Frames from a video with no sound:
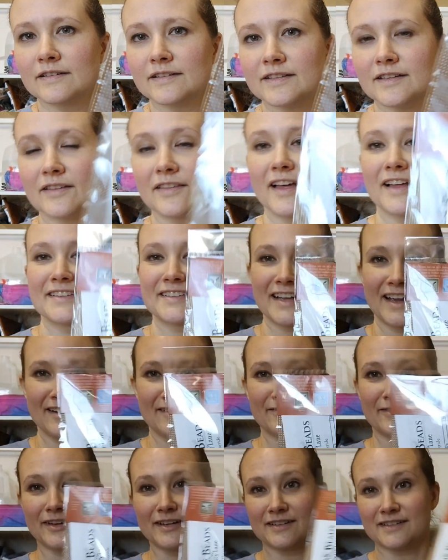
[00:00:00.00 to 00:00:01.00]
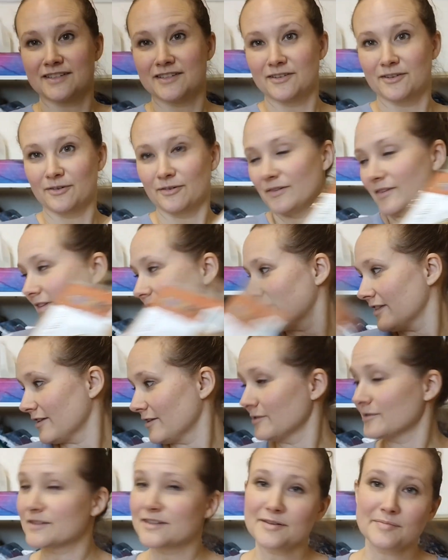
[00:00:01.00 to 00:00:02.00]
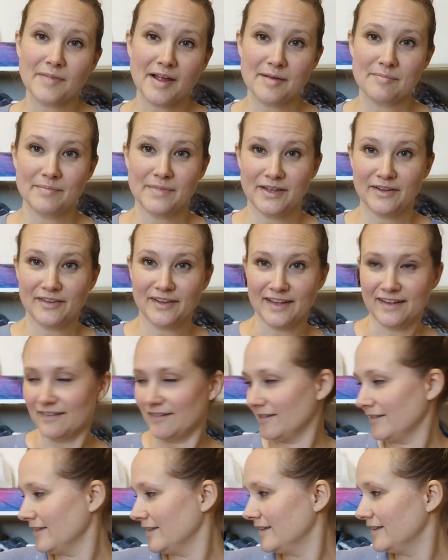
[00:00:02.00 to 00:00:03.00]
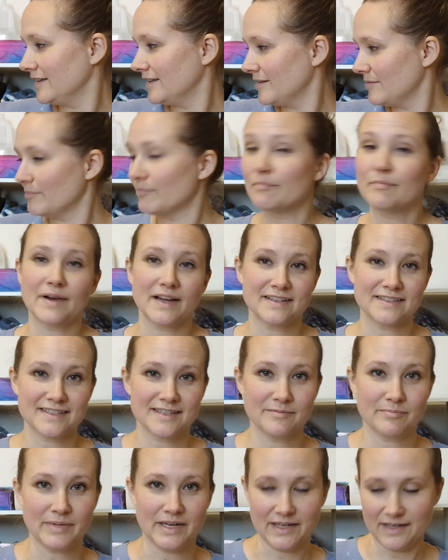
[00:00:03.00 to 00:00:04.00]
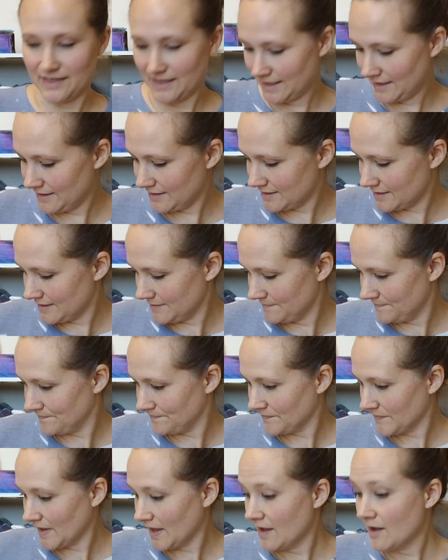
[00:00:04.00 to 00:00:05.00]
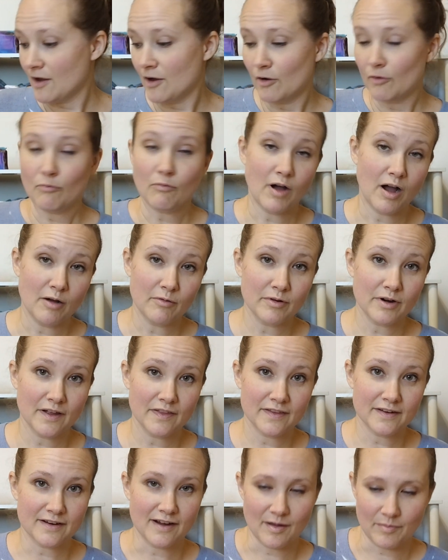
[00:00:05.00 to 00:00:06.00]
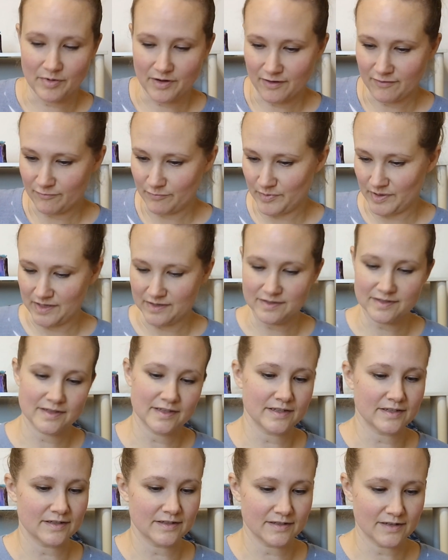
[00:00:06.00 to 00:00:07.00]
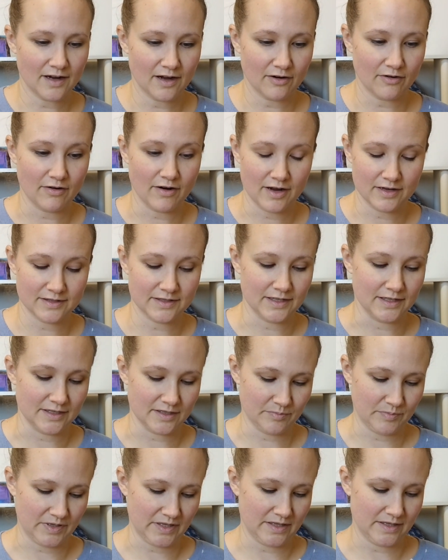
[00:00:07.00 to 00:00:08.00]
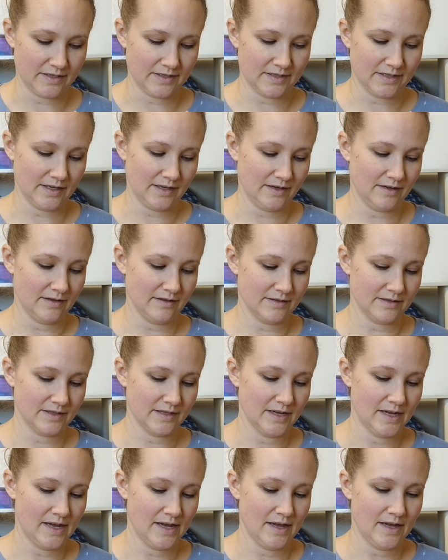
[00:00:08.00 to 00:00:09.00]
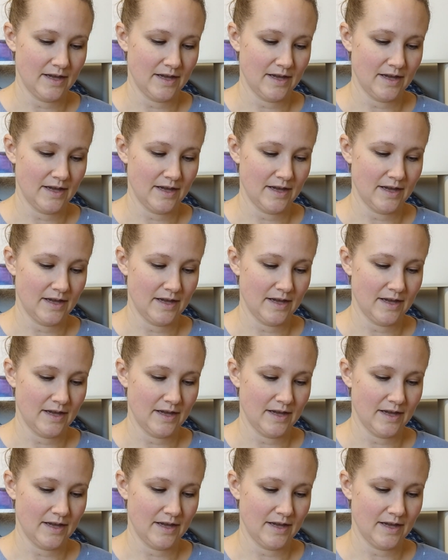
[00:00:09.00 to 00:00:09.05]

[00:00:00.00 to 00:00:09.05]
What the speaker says: So that's kind of fun. So those are my Mill Hill buttons and bead kits. While we're on the topic of beads, this is not cross stitch, but this is